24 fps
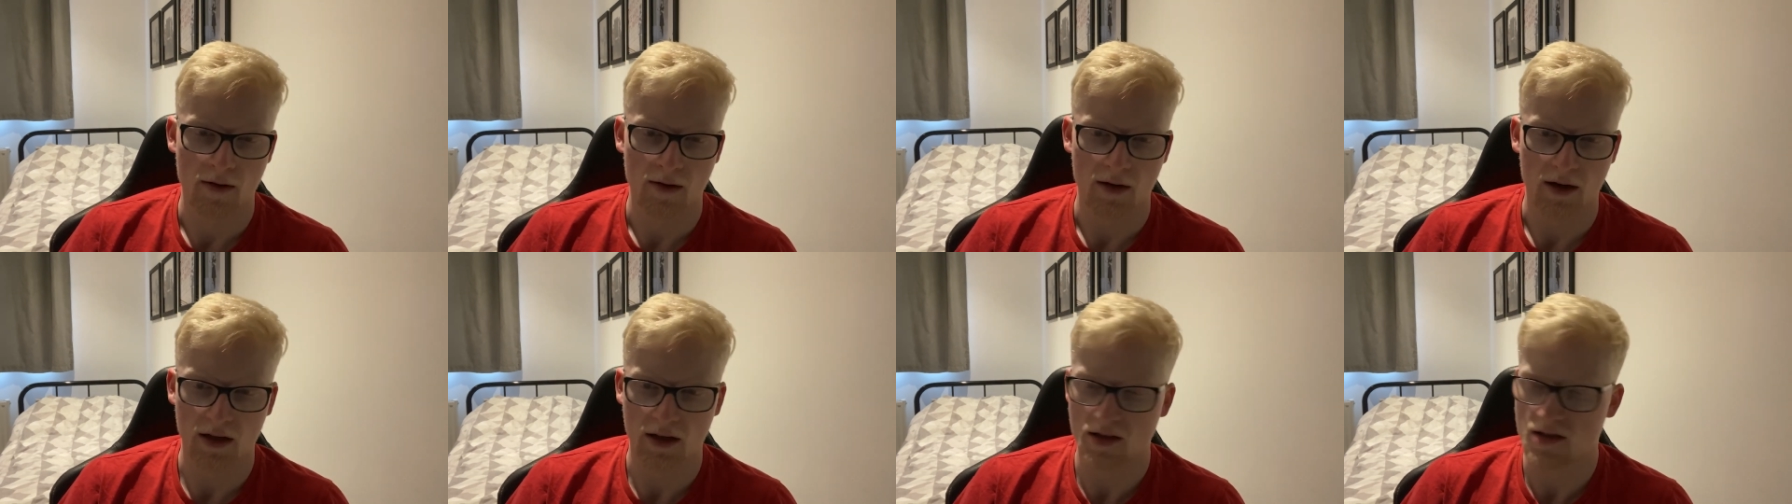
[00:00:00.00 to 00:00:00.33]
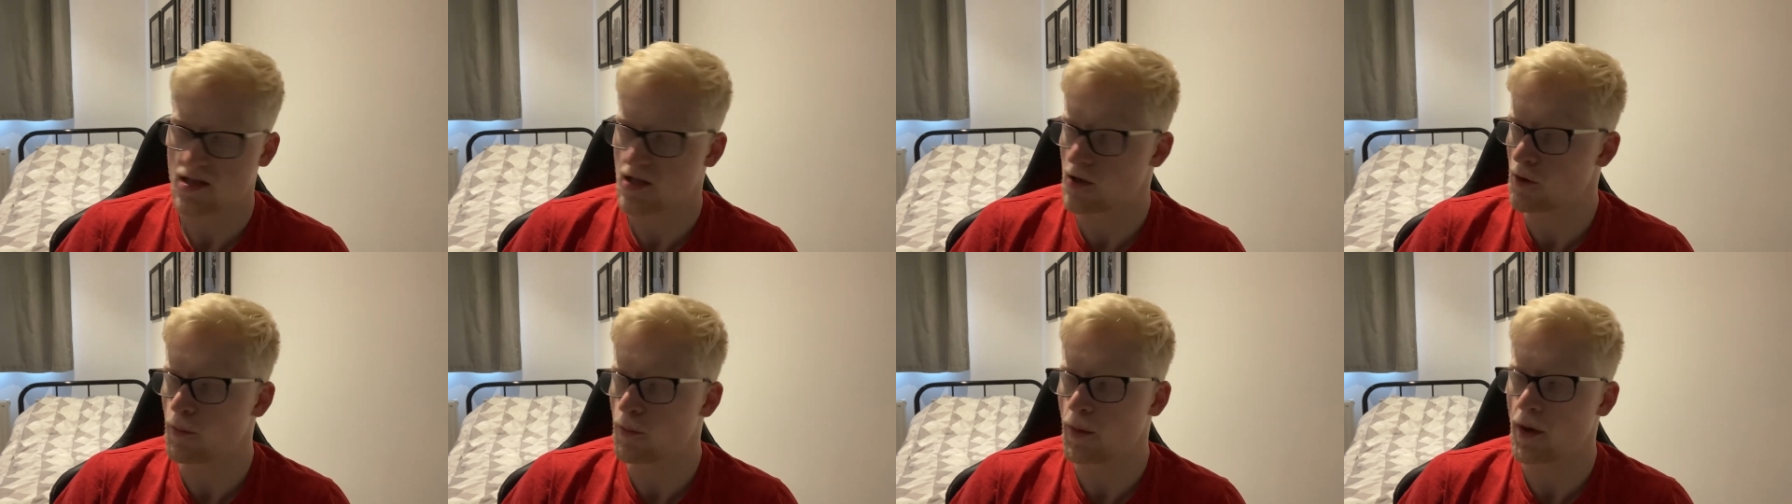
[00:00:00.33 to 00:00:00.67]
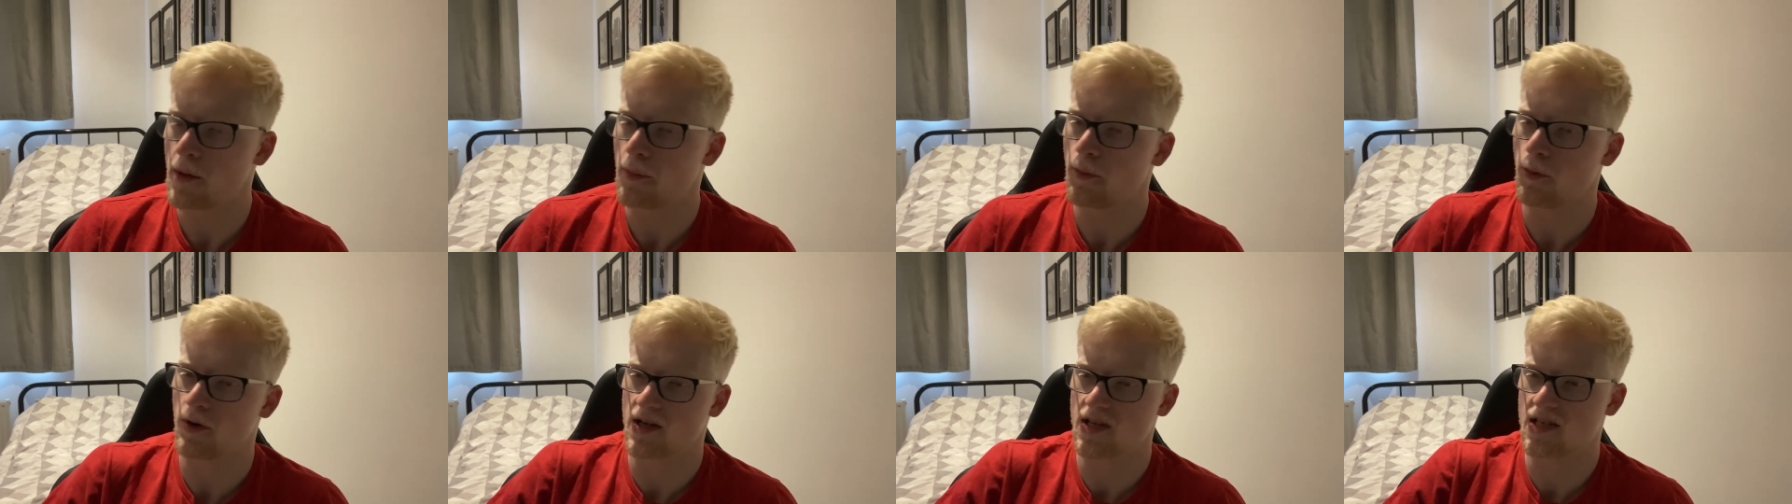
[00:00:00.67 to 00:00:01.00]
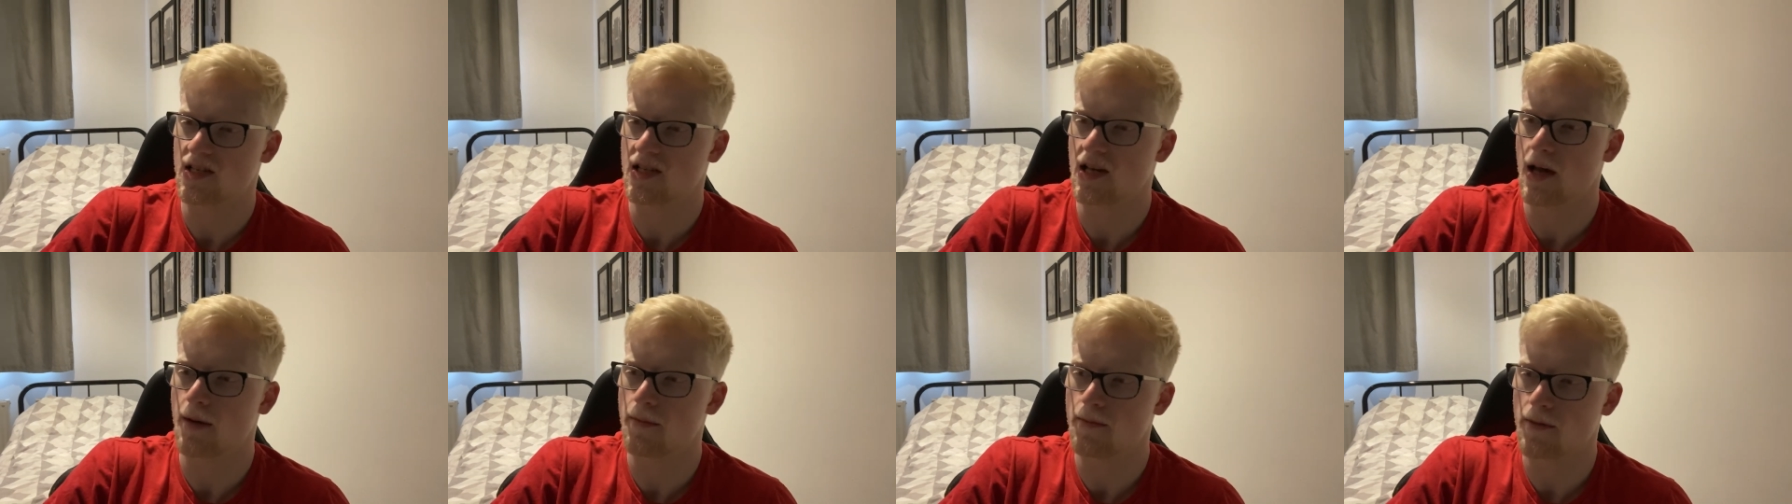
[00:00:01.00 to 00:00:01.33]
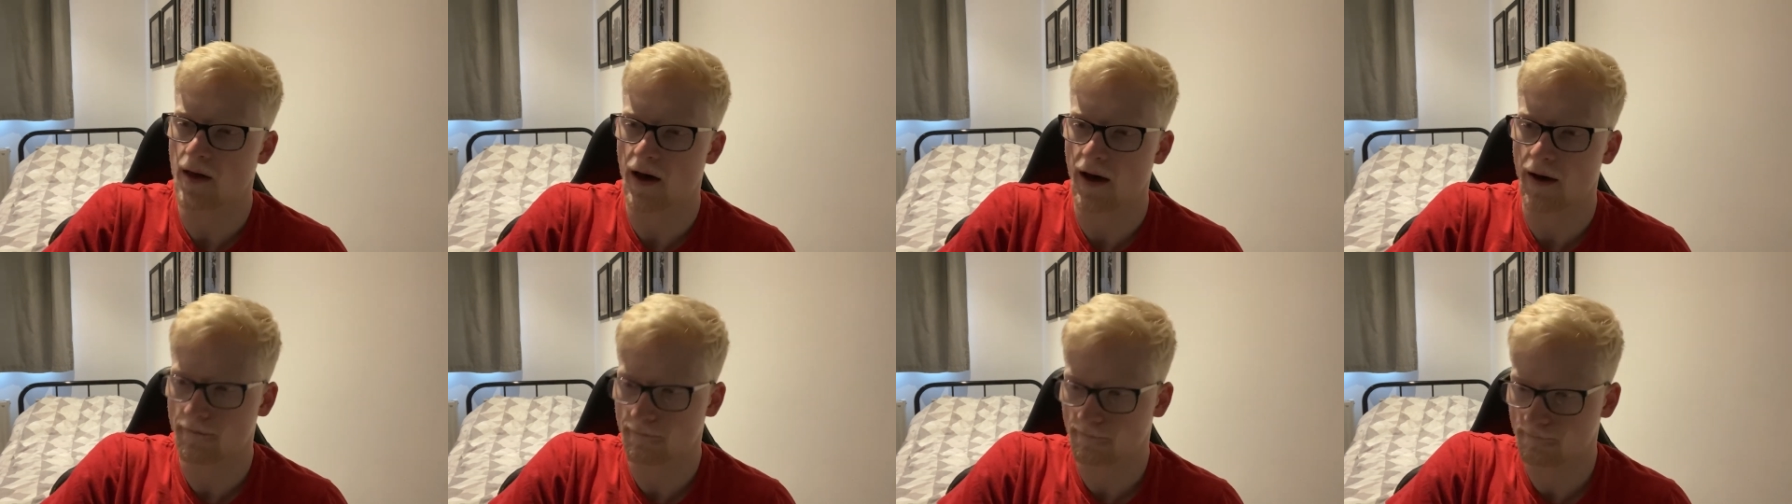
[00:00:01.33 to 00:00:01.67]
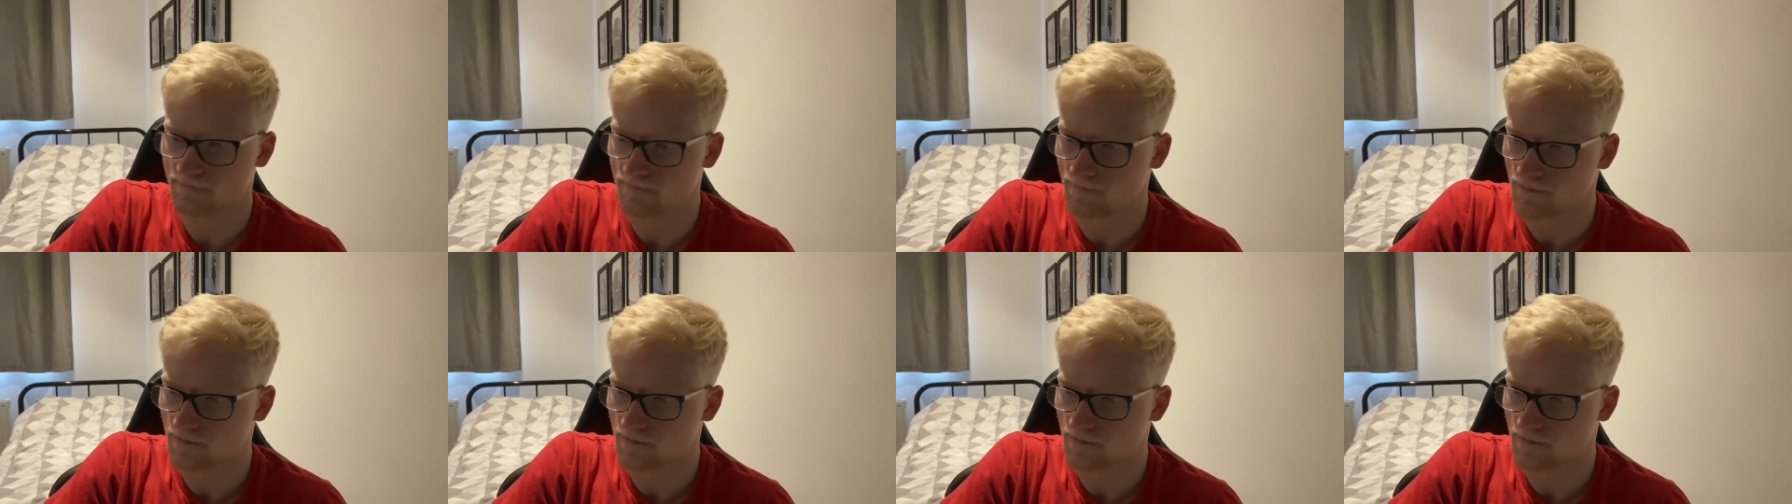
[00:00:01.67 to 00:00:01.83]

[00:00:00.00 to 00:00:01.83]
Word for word: And until people accept that,